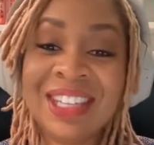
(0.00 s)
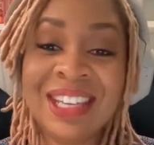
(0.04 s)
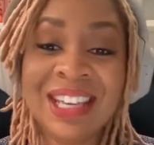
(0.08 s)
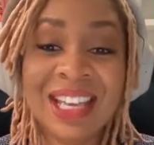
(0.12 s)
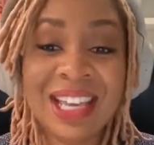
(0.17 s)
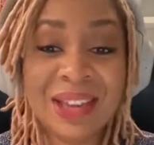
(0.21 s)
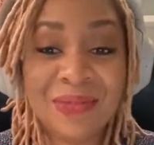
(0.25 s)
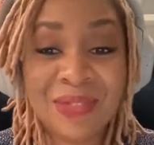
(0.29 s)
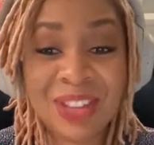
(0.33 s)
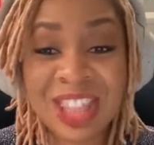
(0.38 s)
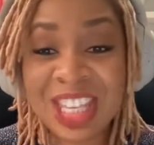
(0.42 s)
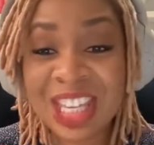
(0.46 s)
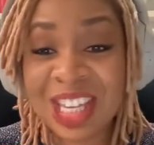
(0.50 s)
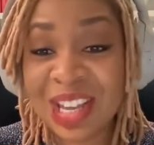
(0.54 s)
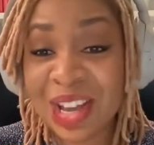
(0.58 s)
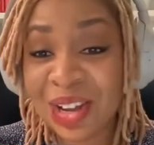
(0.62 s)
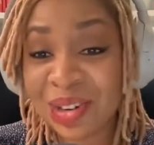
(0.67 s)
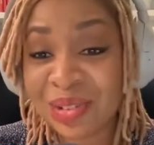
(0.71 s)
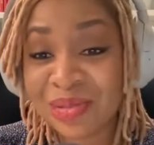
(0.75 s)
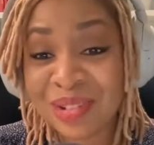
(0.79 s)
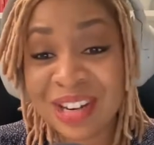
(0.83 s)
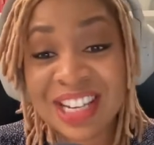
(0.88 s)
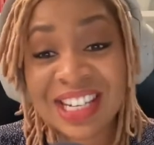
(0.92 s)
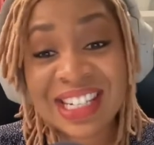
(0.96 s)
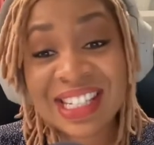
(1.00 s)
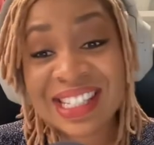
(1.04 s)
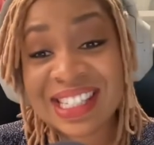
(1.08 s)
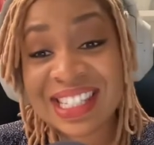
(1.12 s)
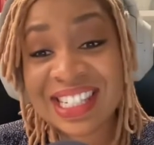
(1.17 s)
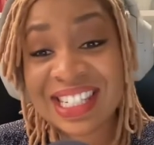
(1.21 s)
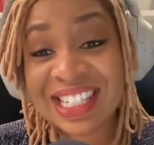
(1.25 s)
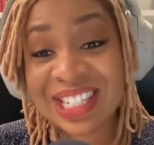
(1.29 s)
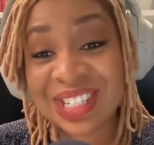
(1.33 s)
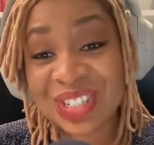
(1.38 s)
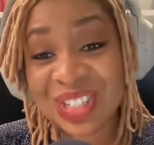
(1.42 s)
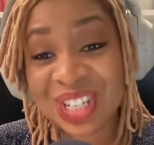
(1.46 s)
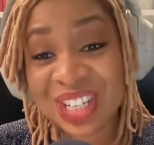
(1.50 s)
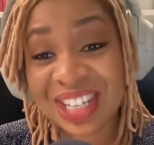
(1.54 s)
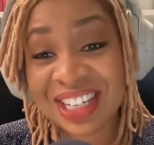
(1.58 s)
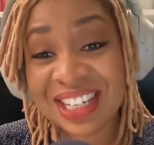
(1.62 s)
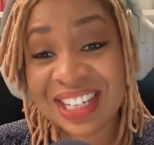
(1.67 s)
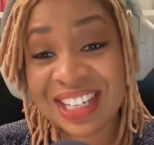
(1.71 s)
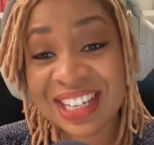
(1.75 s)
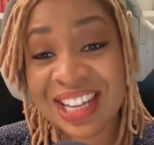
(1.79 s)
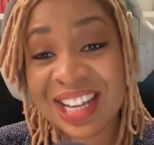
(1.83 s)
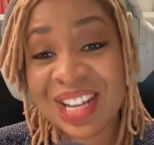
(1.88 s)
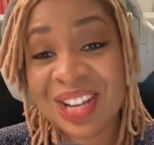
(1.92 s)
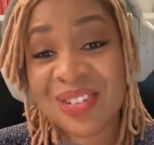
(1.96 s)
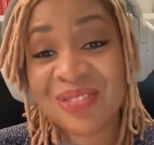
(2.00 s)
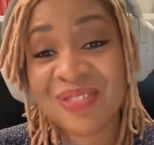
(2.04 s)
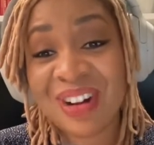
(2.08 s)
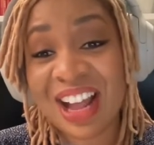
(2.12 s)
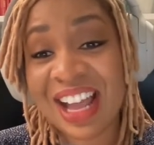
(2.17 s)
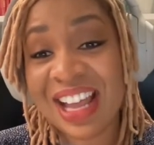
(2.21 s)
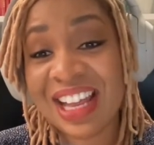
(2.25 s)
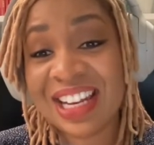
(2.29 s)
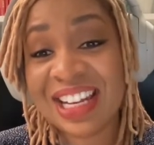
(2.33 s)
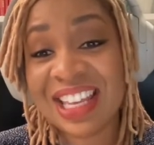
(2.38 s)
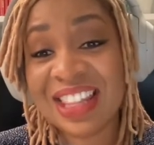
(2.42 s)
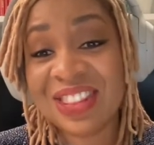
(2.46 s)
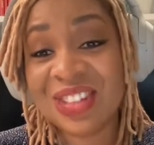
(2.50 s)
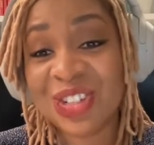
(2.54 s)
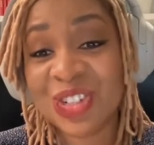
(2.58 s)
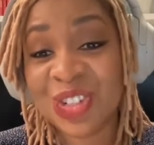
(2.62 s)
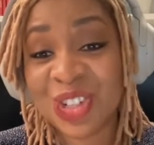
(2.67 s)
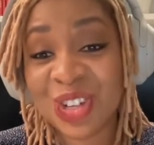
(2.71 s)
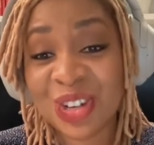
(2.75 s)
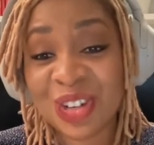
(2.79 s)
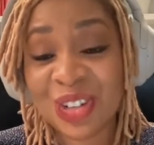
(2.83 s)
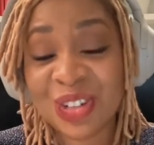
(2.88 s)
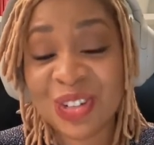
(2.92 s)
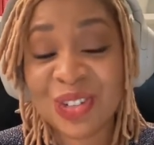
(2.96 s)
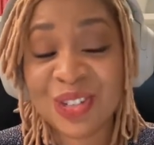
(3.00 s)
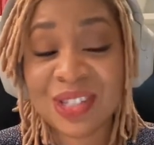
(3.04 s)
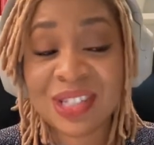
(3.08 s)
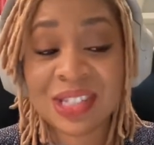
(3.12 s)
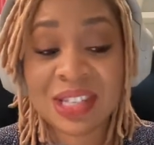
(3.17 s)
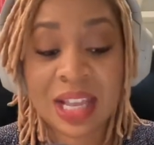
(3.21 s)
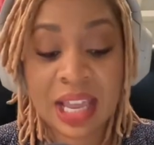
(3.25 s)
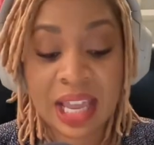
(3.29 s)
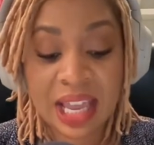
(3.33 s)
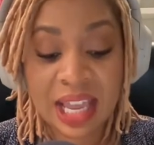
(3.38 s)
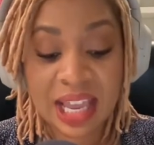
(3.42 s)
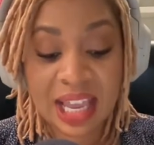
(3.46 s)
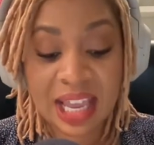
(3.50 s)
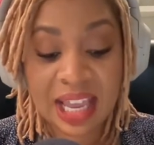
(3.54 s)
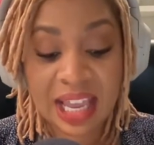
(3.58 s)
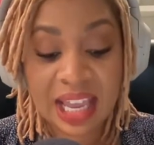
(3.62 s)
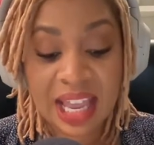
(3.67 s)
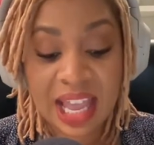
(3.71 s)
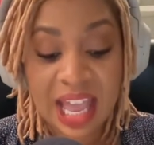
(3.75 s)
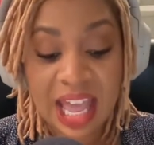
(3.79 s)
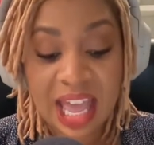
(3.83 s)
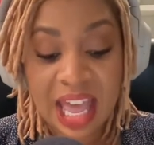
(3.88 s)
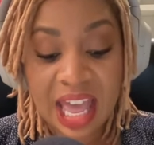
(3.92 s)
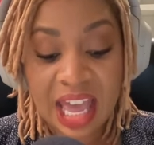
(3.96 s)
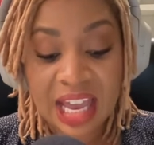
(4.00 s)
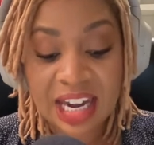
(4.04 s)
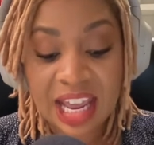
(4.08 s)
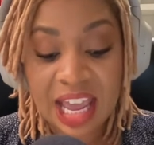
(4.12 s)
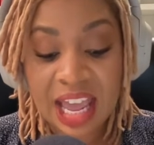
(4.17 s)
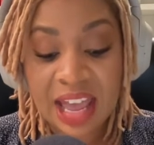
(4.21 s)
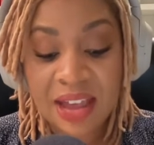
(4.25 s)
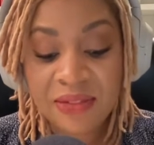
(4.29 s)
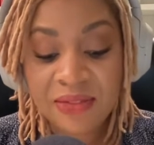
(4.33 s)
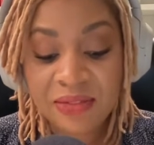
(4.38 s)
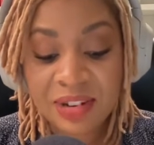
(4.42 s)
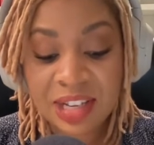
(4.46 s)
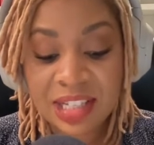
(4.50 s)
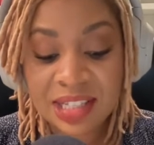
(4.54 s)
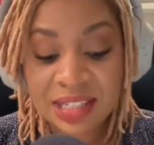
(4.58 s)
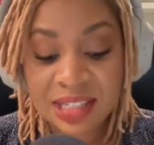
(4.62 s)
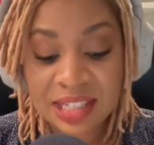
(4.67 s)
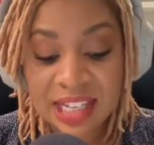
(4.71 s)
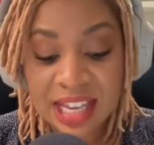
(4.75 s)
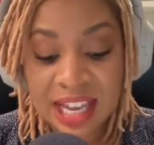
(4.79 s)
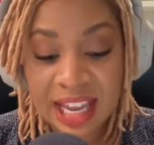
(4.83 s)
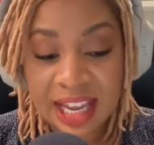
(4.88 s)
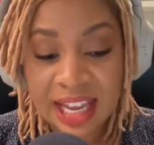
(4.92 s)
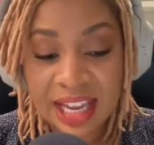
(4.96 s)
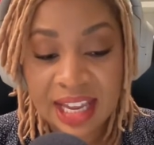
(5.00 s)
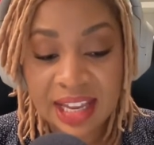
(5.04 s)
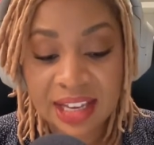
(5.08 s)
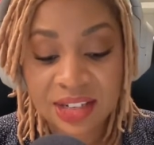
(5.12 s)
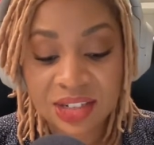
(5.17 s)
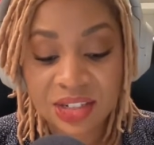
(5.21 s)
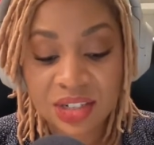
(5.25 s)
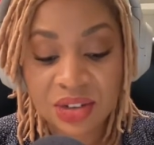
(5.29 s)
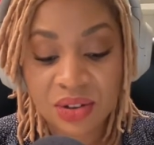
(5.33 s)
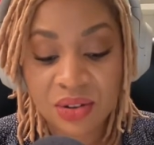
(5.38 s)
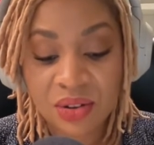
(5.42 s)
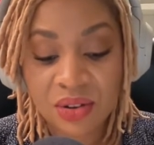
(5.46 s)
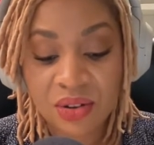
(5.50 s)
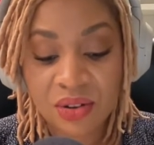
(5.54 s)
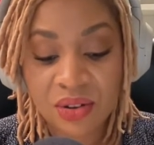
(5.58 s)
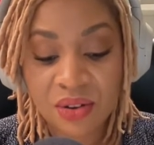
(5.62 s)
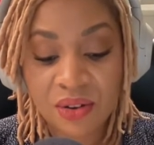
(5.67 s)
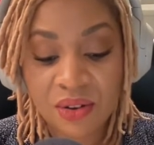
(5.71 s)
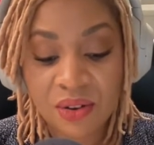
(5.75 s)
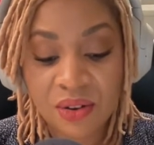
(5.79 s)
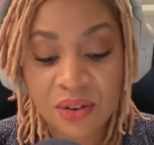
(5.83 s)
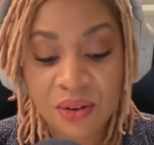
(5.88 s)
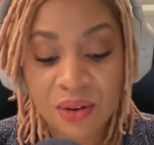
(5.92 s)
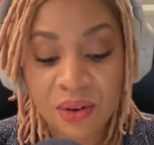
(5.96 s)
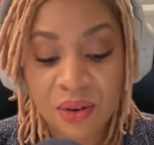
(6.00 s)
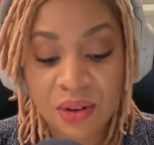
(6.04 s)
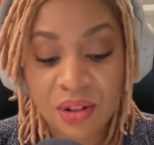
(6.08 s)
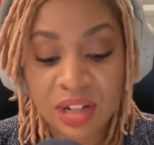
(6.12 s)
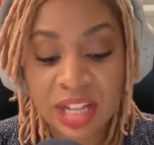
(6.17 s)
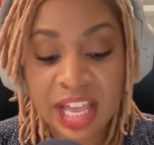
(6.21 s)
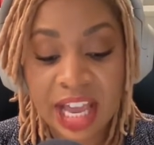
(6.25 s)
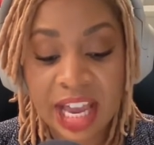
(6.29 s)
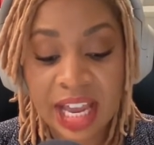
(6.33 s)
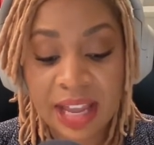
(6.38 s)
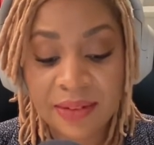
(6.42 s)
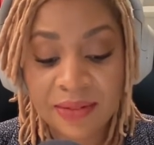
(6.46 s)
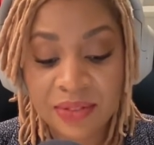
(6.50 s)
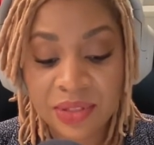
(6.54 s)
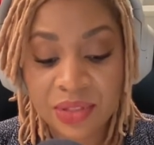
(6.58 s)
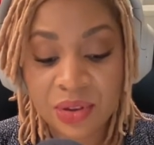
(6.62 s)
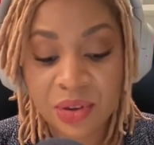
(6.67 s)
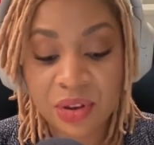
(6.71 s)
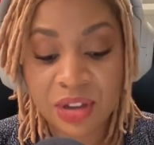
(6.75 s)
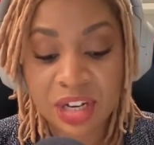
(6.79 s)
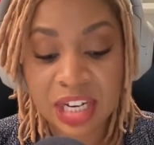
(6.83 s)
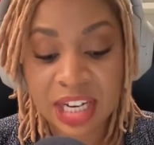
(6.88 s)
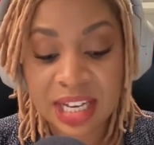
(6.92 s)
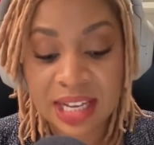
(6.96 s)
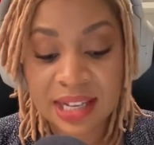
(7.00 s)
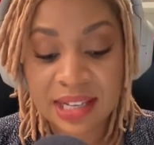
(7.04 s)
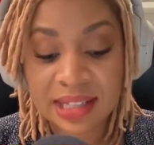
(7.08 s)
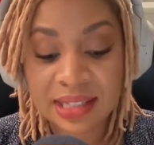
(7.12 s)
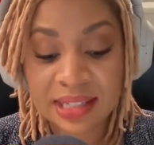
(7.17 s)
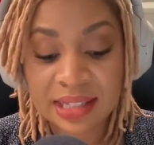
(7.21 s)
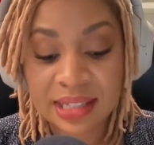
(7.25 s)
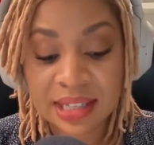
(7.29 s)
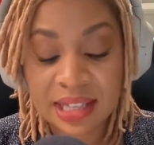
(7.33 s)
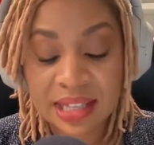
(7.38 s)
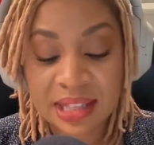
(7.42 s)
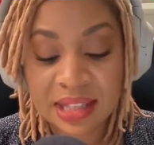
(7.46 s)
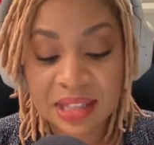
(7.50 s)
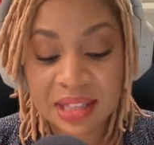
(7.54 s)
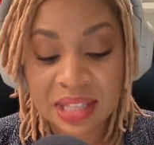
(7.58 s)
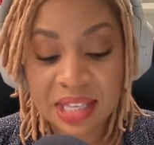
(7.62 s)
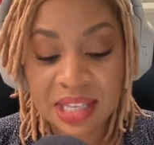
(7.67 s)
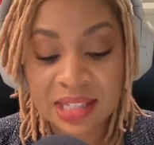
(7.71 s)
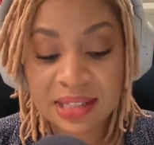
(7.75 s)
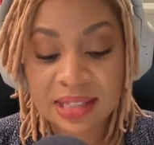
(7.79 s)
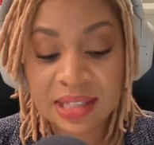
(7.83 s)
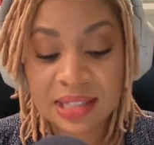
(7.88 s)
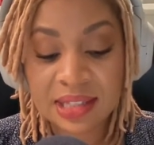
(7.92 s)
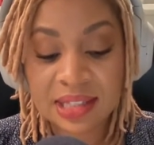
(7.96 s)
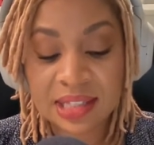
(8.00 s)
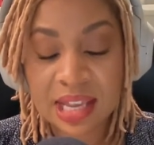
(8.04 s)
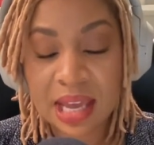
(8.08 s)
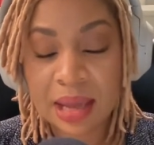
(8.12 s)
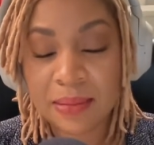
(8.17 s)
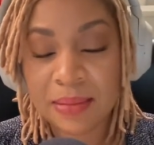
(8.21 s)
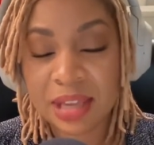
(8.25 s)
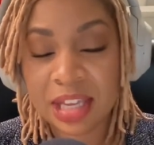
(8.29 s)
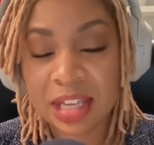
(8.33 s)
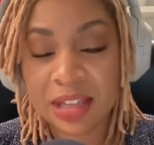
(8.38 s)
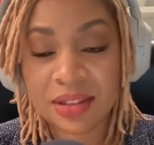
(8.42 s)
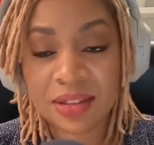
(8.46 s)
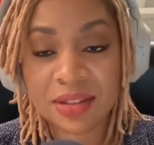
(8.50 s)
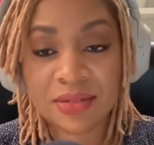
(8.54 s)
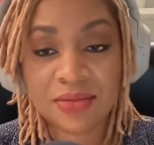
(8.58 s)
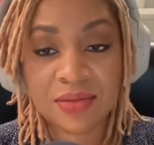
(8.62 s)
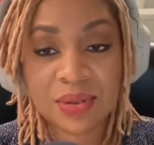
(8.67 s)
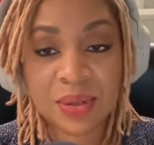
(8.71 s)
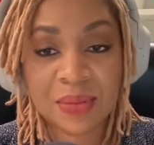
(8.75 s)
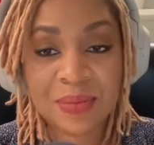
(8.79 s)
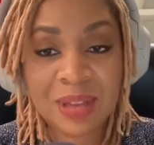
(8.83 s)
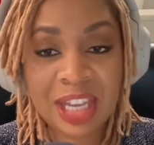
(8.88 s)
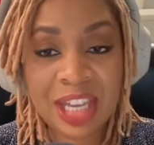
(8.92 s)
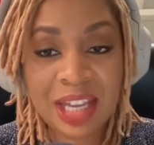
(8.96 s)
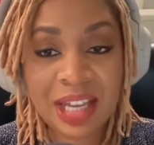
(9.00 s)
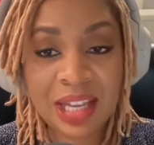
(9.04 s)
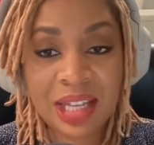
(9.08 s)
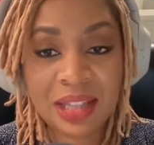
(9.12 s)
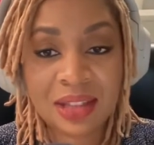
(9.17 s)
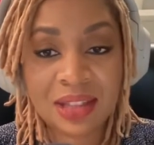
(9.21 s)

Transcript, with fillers: even the Young Readers edition, right, and the journals, at every stage, all I have thought is, this is coming through me.